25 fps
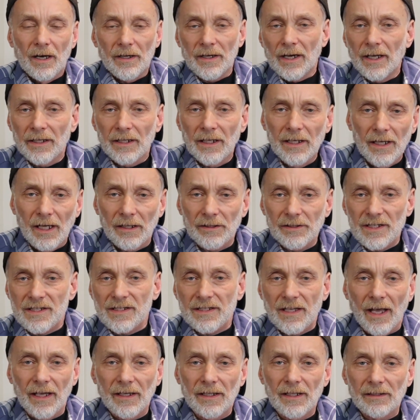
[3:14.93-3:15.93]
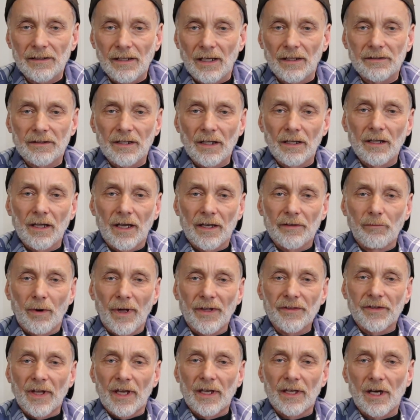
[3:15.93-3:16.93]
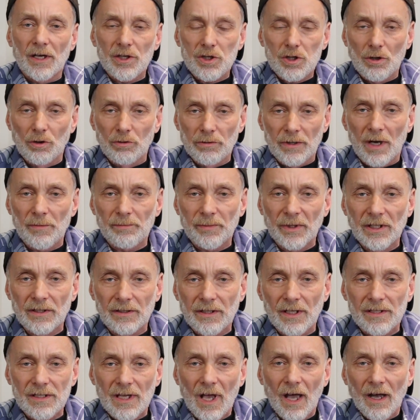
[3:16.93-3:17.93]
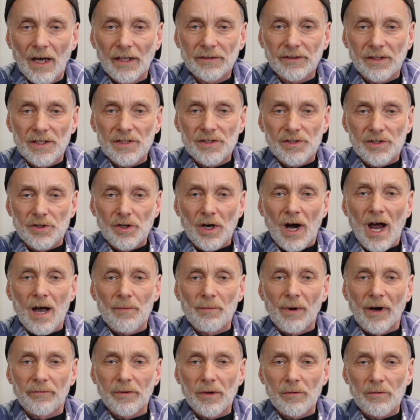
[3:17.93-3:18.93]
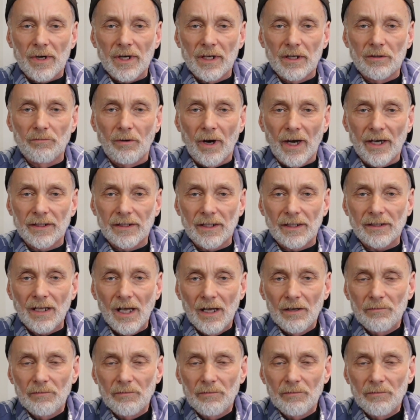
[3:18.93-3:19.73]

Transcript: And I didn't understand it until one day I showed up at this drama we were invited.